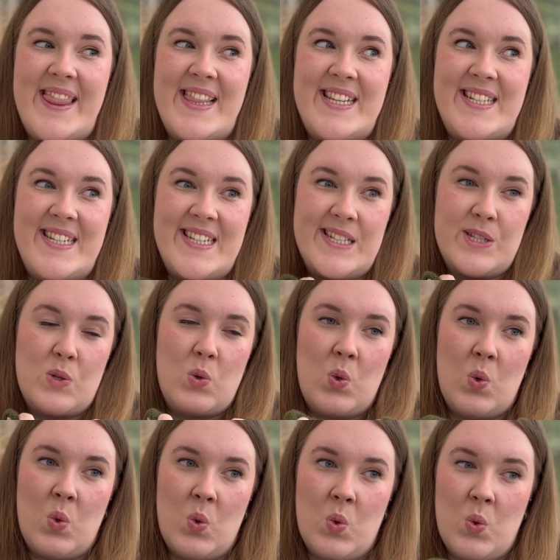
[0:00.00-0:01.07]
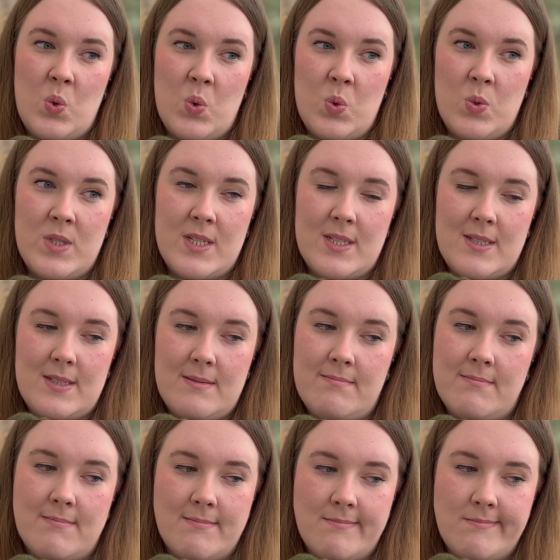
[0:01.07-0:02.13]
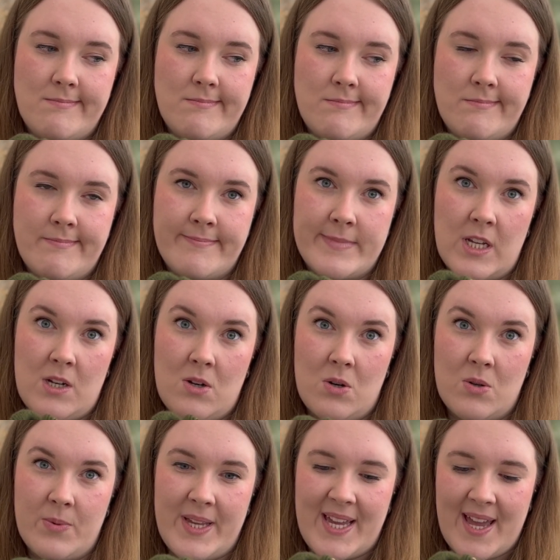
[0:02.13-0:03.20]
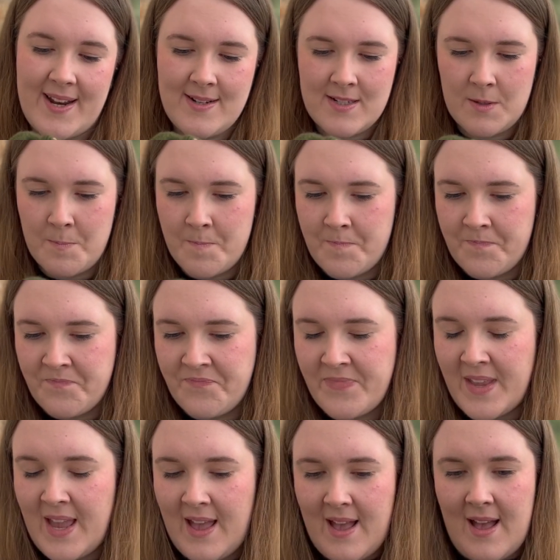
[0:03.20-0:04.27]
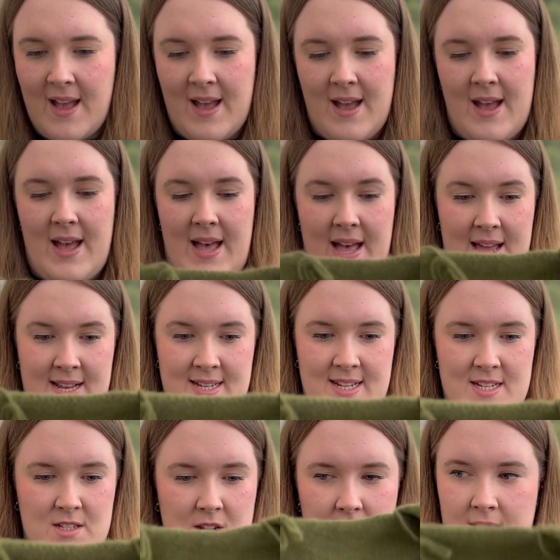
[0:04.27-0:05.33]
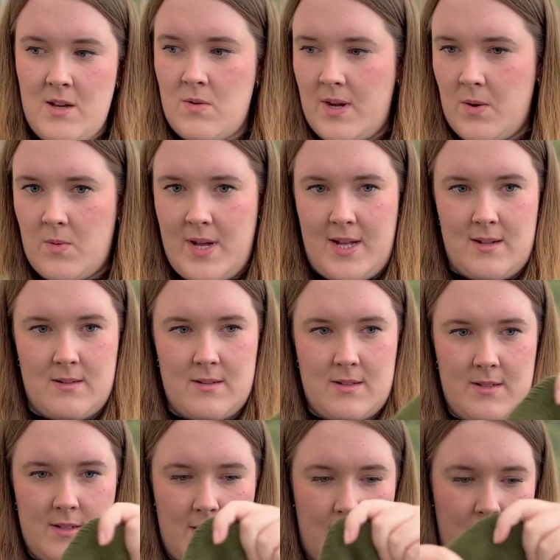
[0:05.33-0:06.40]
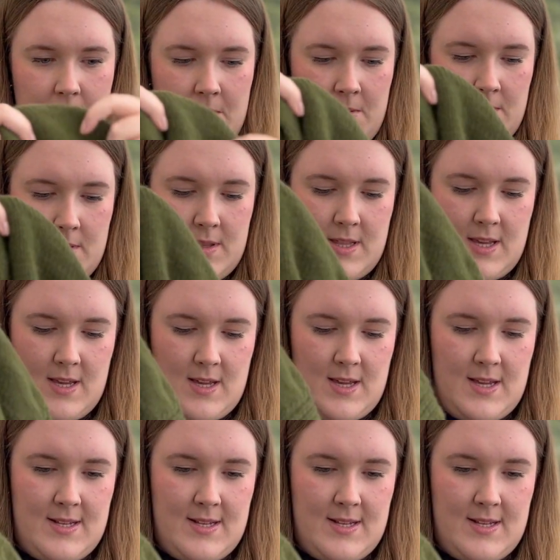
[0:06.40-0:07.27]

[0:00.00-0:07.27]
this is called Long Weekend, and it's going quite well. So the